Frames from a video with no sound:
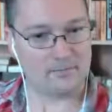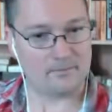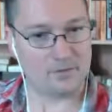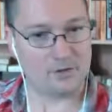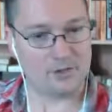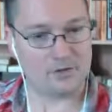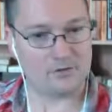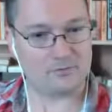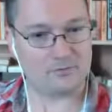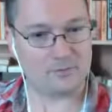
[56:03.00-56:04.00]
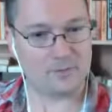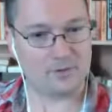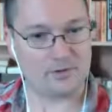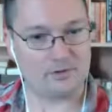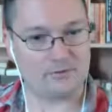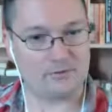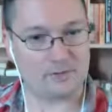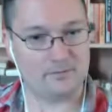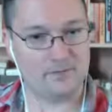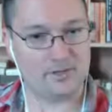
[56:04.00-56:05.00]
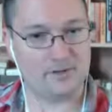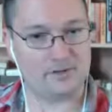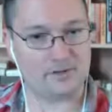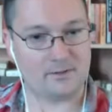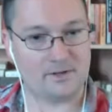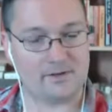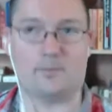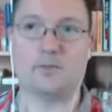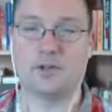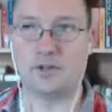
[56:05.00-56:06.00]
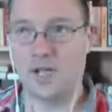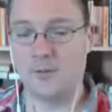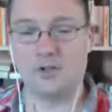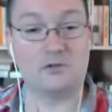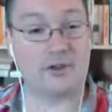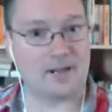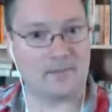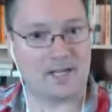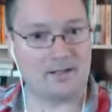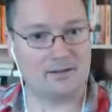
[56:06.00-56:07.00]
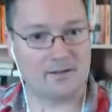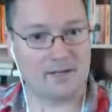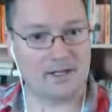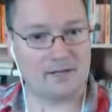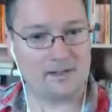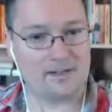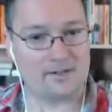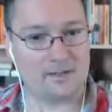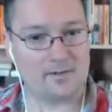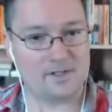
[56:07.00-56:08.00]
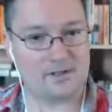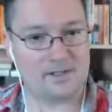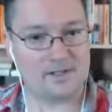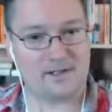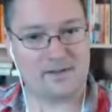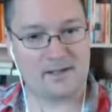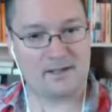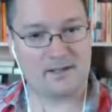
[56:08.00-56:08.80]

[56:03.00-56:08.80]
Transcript: push people that you consult with, or not push, but do you recommend that they set up a series like that?